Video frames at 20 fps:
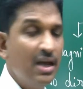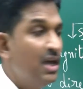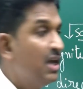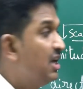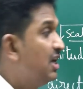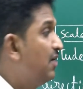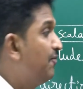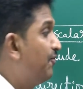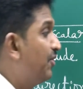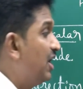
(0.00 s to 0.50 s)

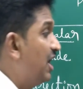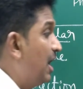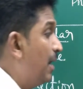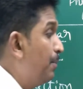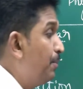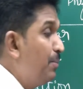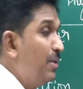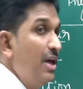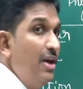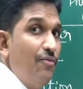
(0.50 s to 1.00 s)
If I
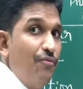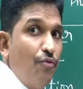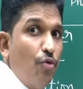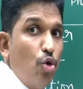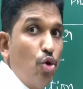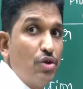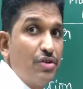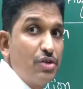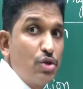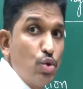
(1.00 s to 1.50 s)
apply
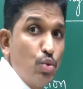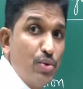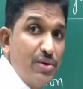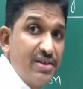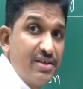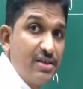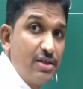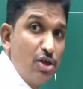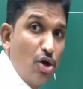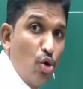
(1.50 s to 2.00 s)
force
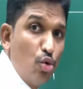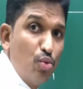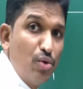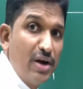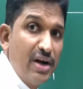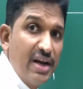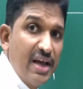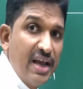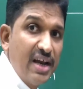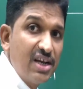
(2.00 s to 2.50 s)
towards
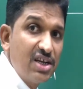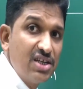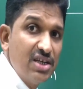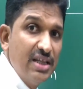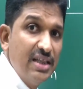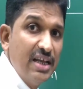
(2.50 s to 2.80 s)
downward direction,